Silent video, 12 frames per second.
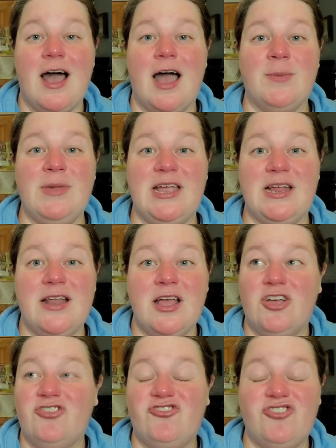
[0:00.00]
I mean,
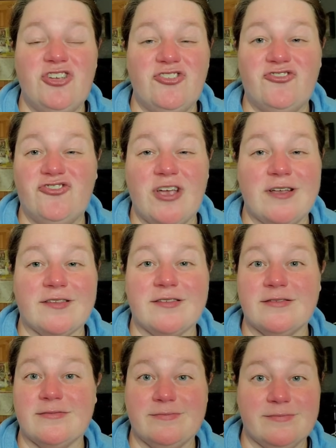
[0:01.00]
she's just